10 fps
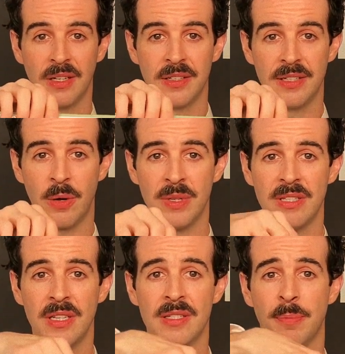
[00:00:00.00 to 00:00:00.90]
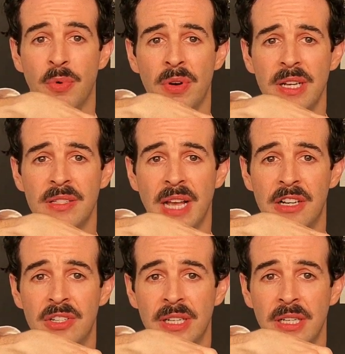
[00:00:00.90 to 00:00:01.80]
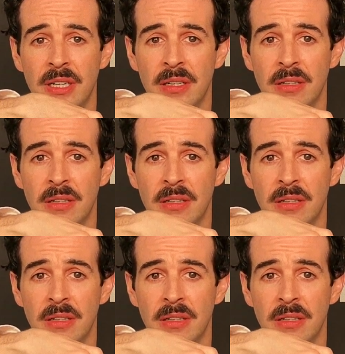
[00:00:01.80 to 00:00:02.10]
Now we see the boy is actually